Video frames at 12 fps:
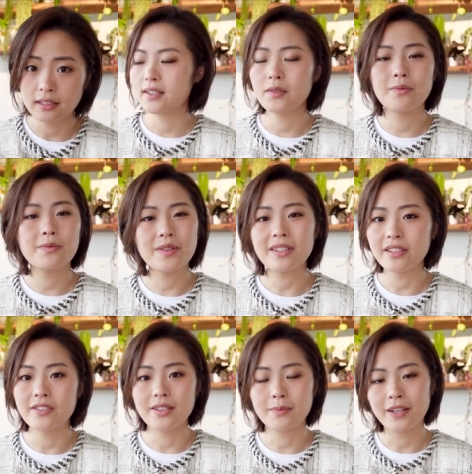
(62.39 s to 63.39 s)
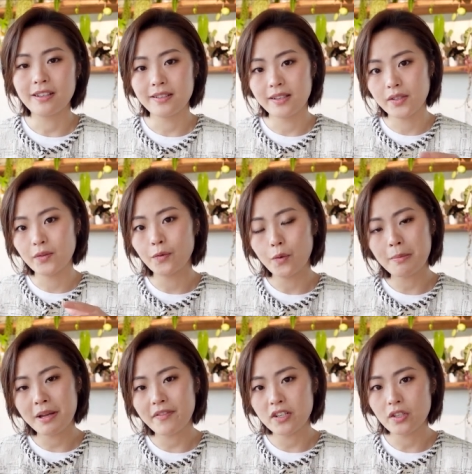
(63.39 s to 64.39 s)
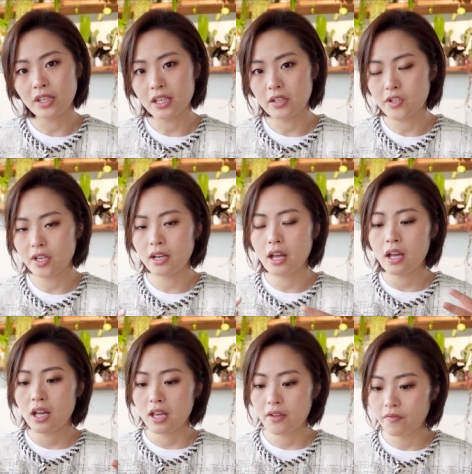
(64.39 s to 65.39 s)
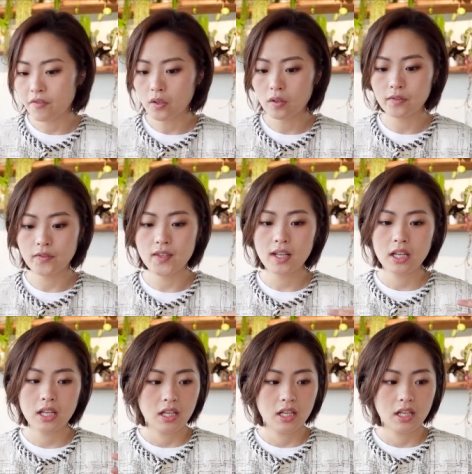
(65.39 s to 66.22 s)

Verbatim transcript: It's really just because this form of education involves